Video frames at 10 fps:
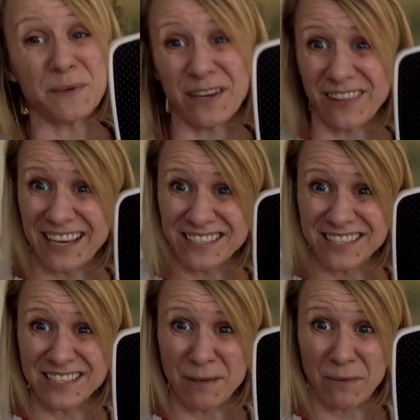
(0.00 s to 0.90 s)
we don't like to
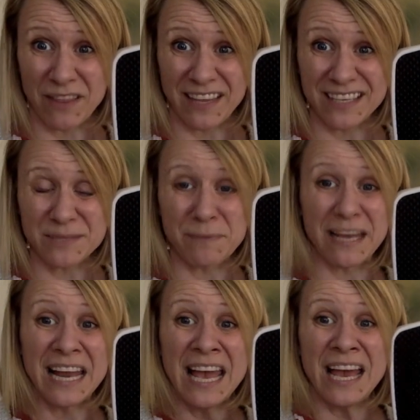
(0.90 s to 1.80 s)
step on these. But
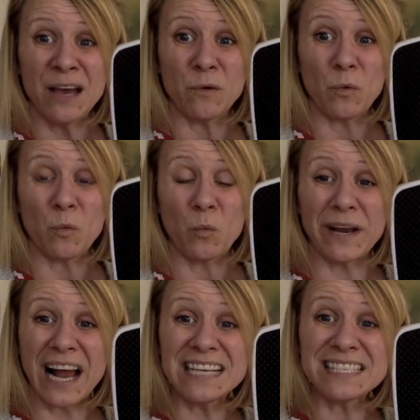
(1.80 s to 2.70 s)
when
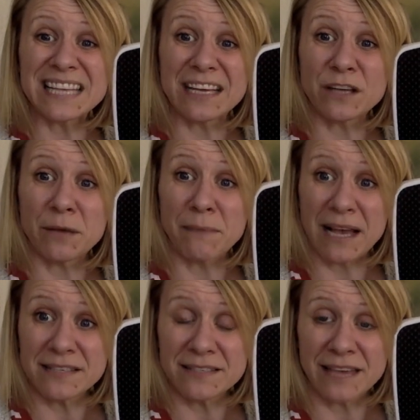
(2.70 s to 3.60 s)
I stand on my
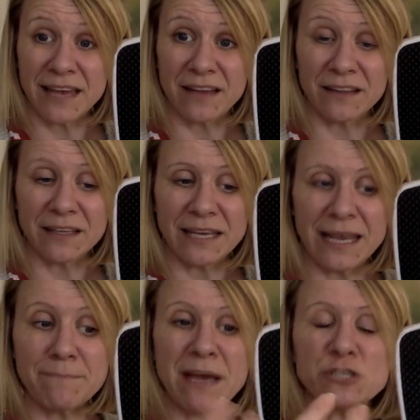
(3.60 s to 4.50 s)
scale,
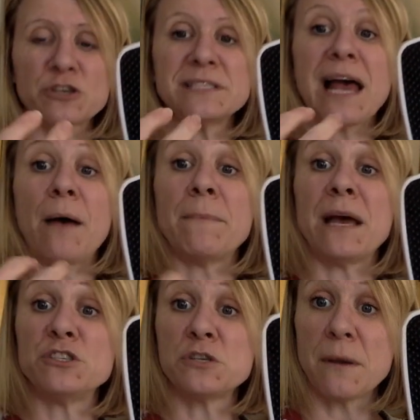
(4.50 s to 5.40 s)
it measures how
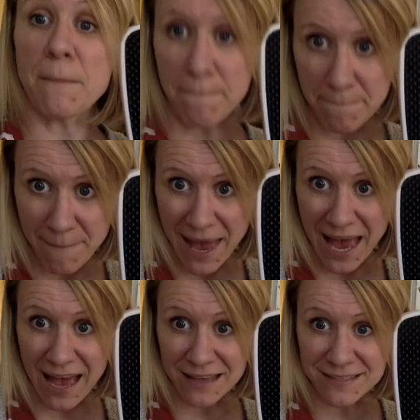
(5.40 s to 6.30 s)
much
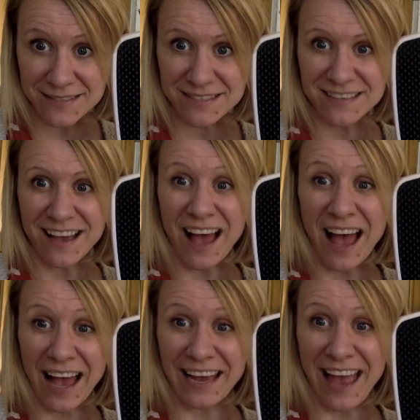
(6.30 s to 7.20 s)
mass
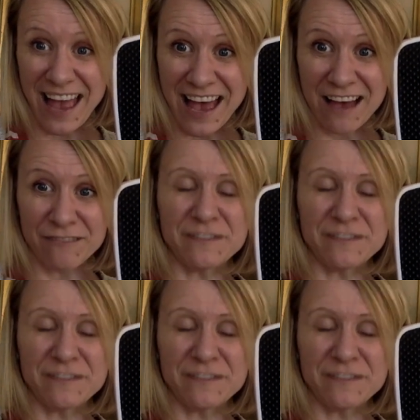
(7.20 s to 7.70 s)
I have.